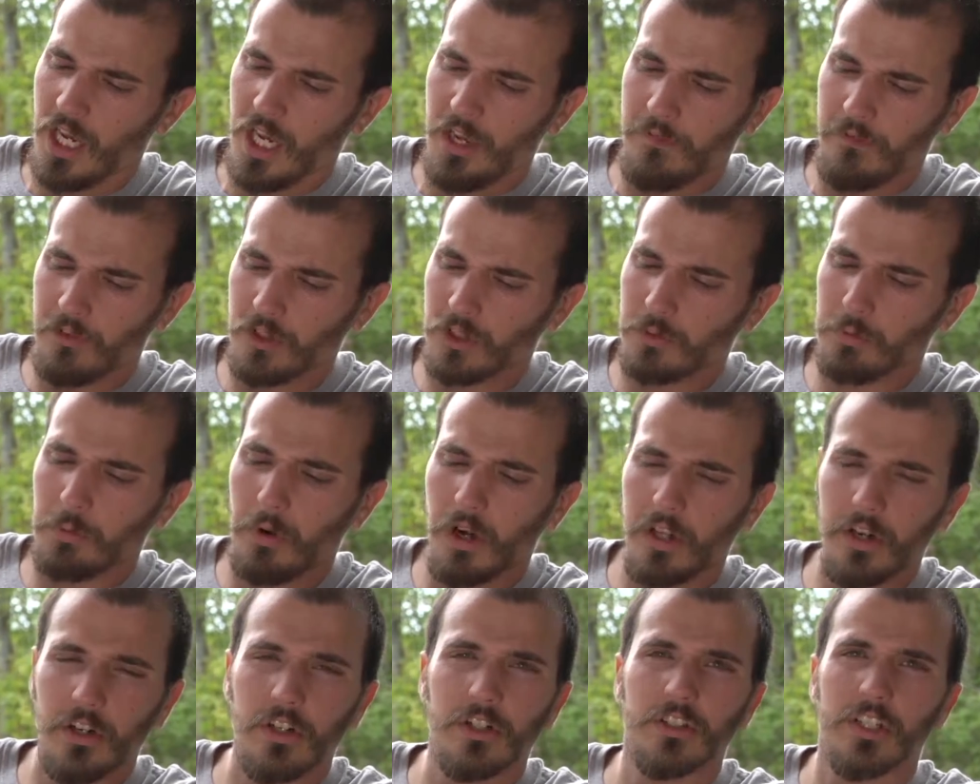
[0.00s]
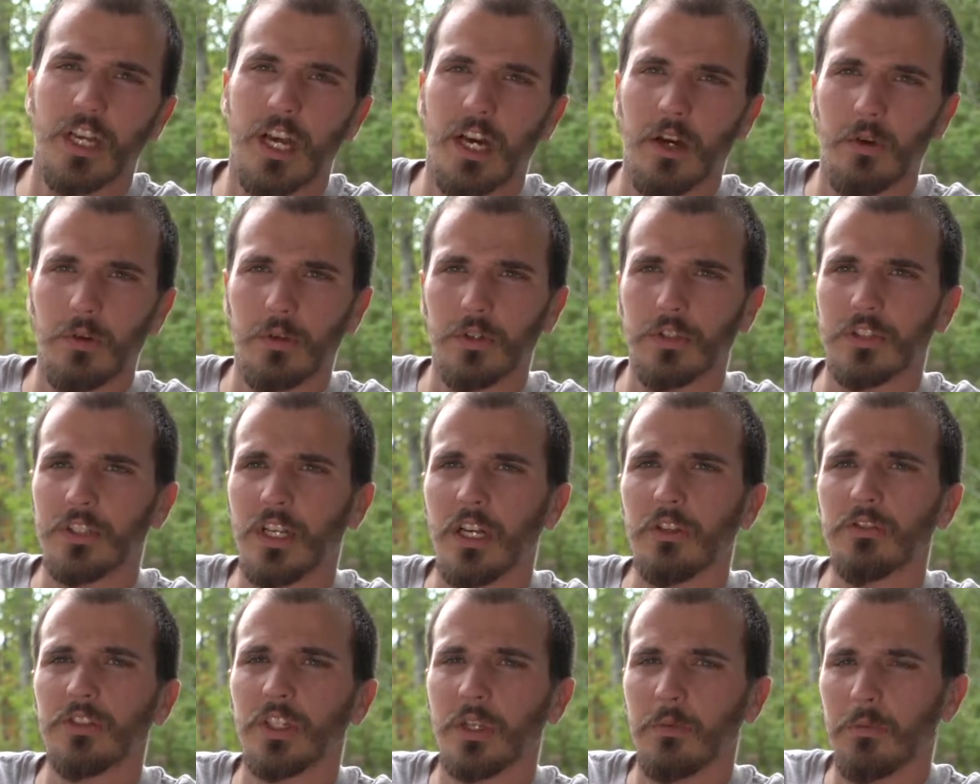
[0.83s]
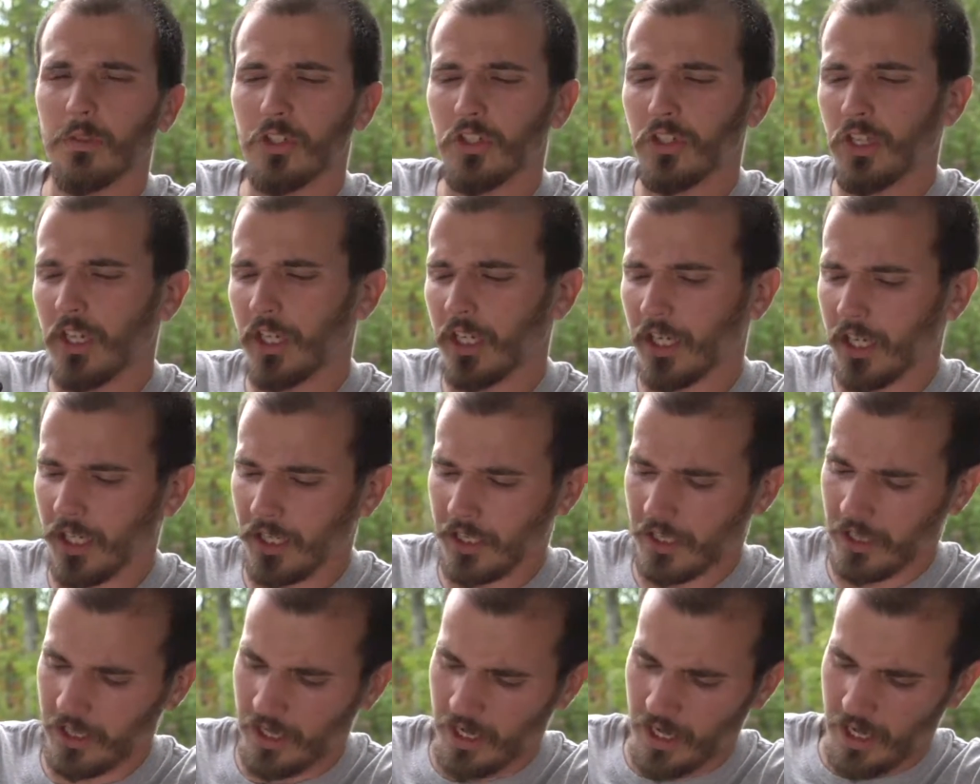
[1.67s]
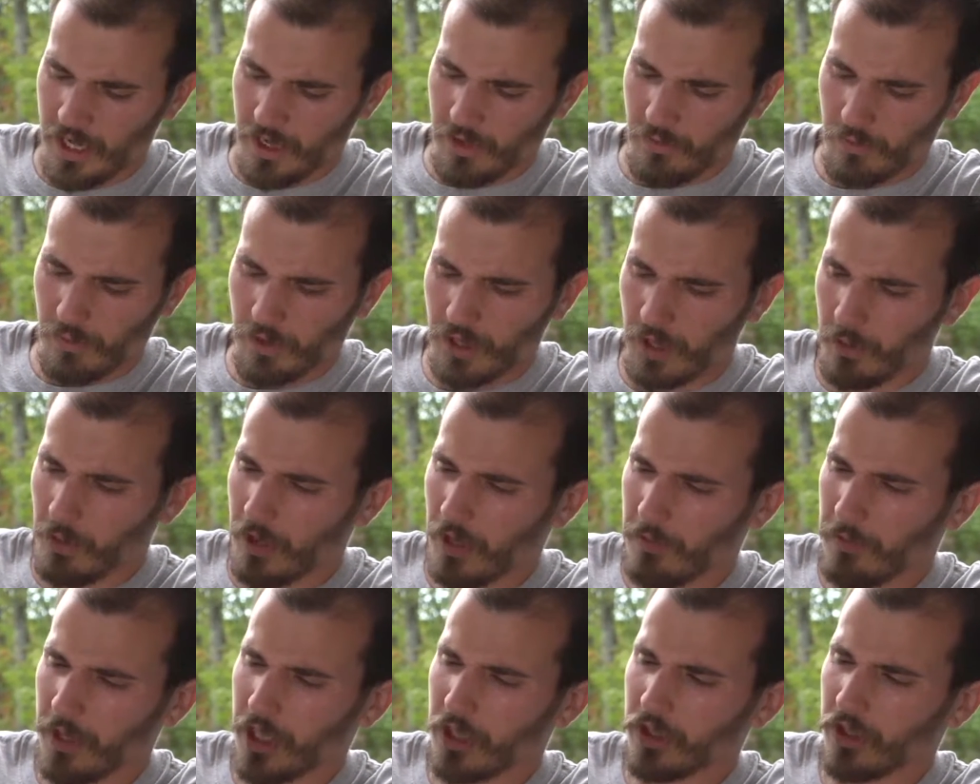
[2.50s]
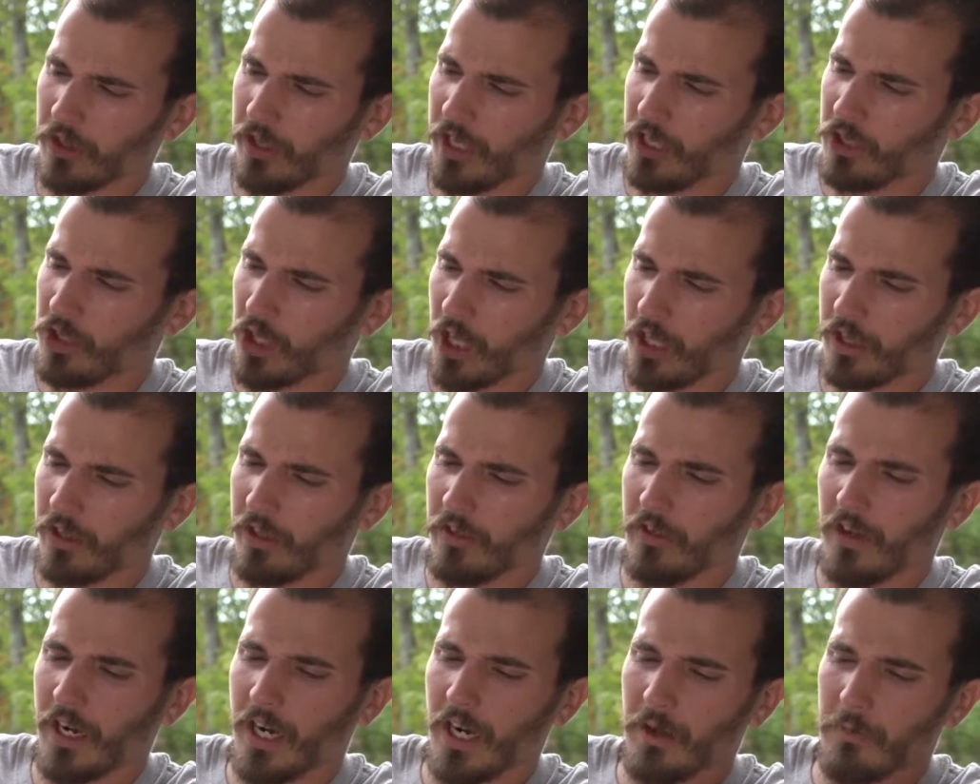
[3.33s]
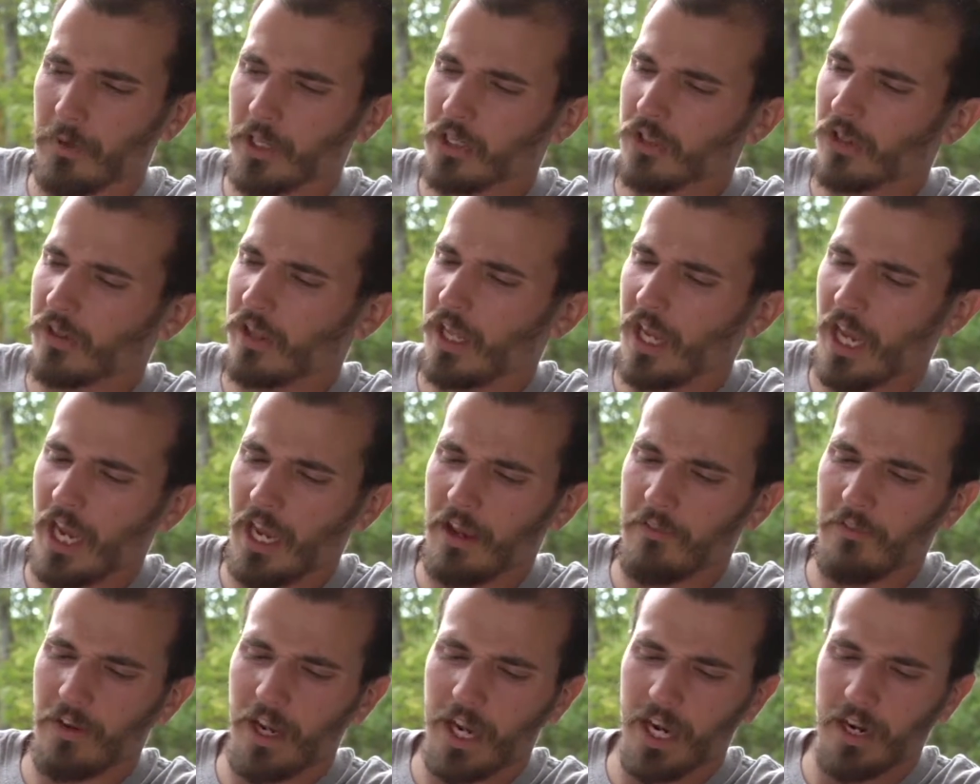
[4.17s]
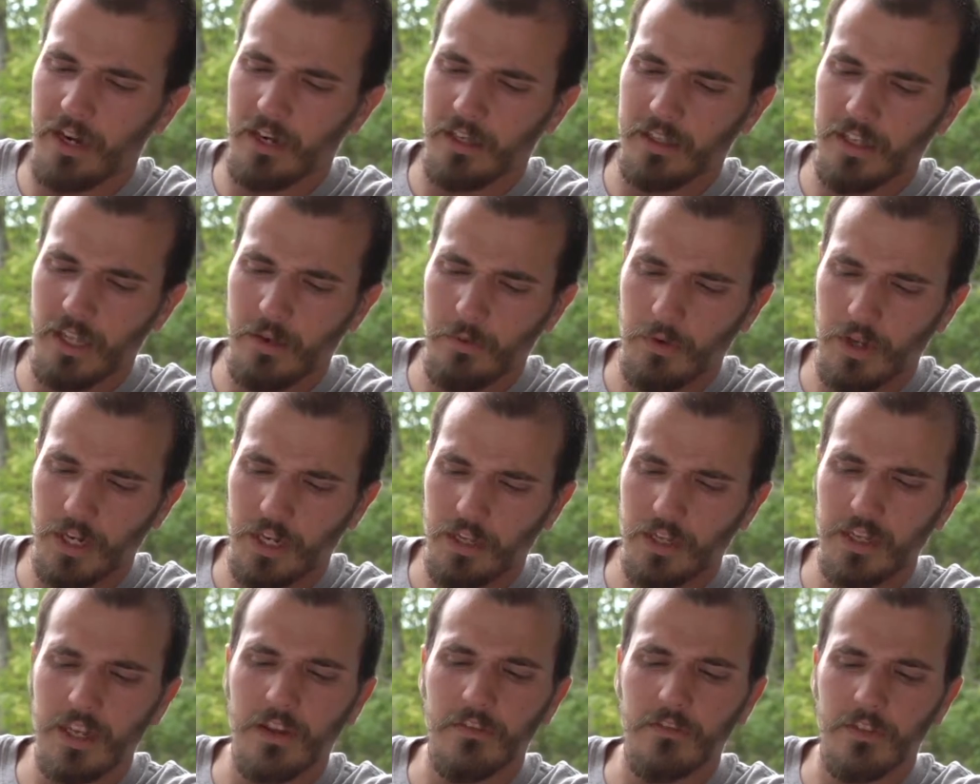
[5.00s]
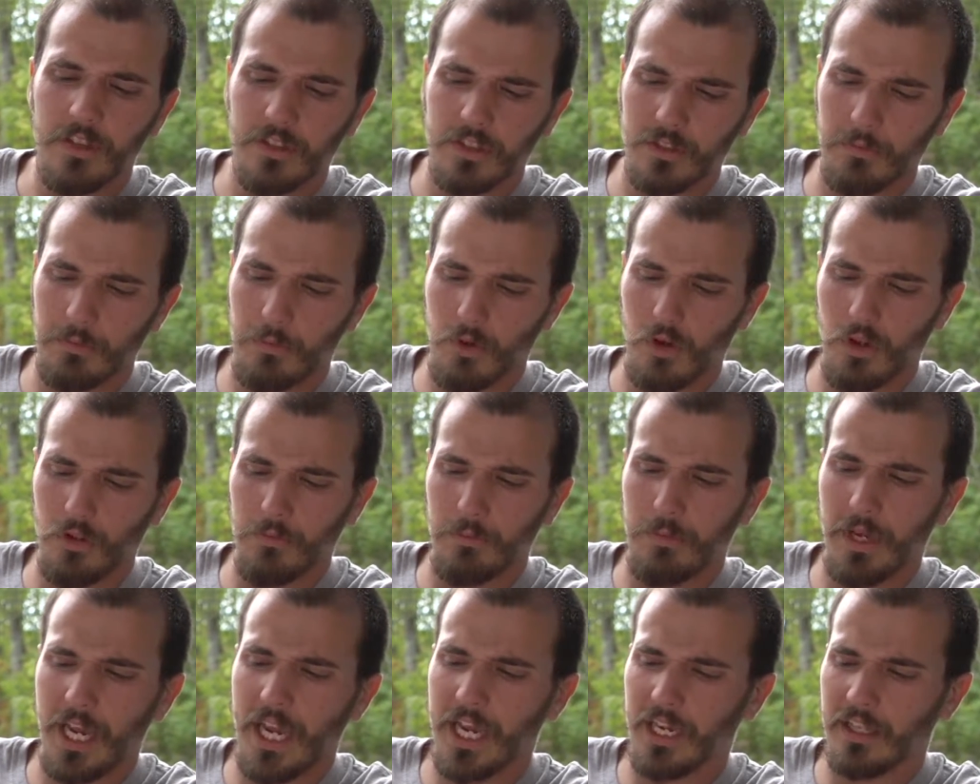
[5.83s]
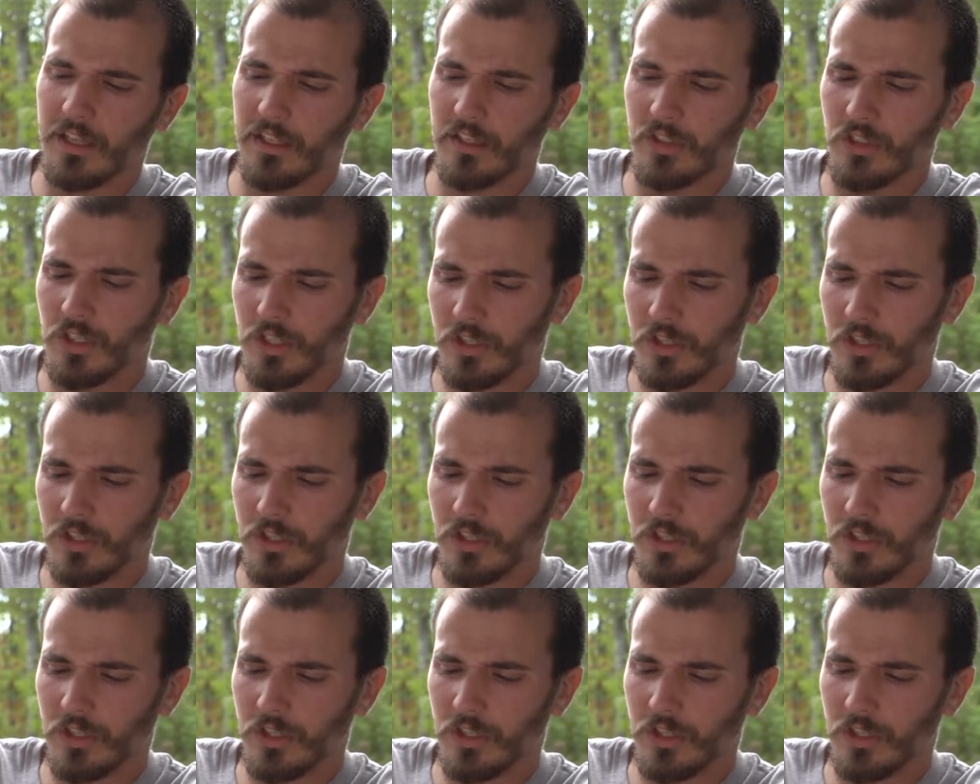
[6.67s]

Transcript: If it splutters out or sounds like a machine gun, well, they want to make sure they check their air, make sure they have air, and they want to give this a pull back.